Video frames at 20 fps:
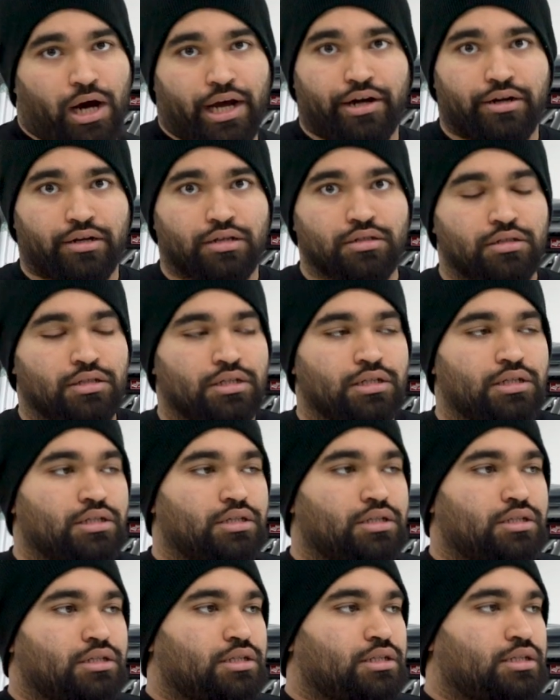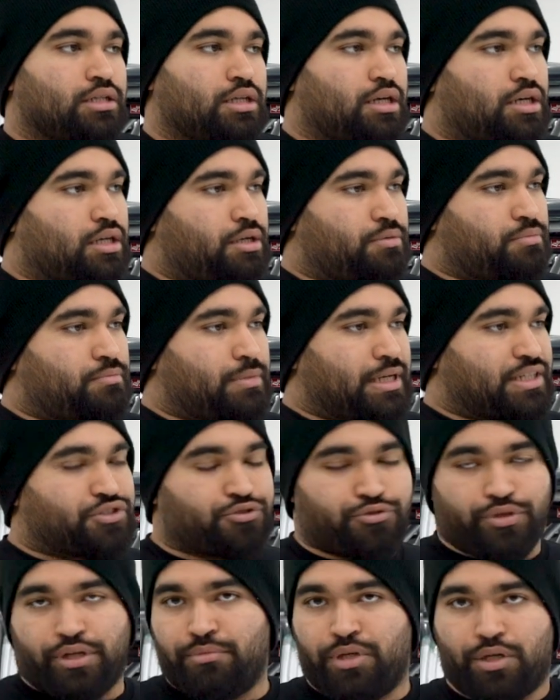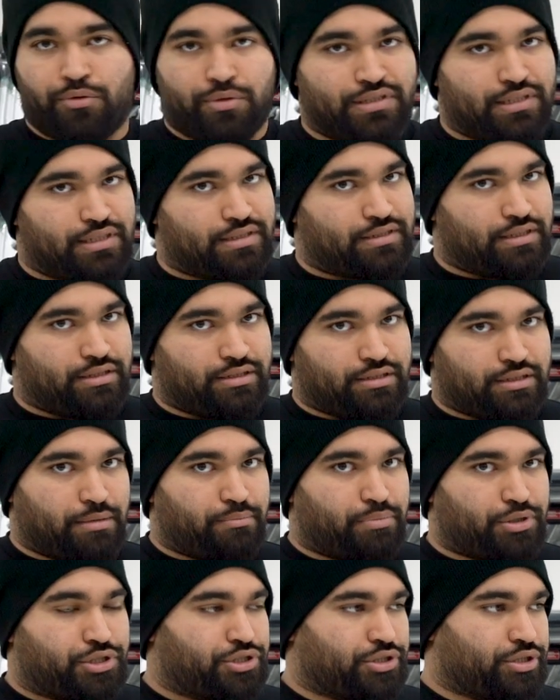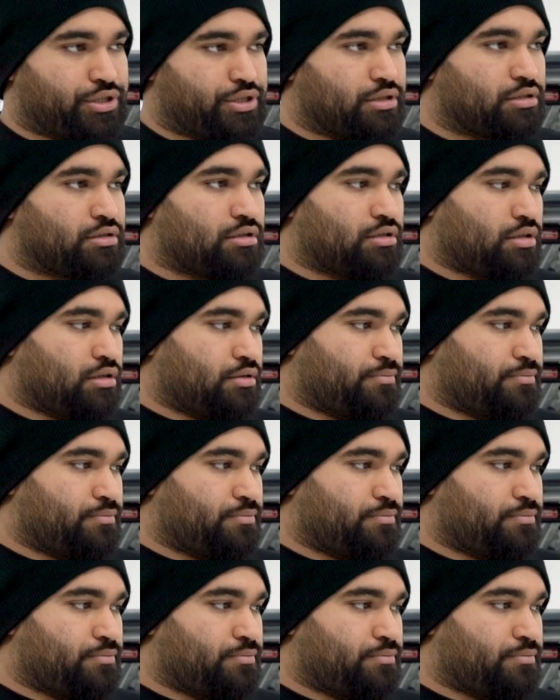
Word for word: wire, uh, extremely resistant to temperature,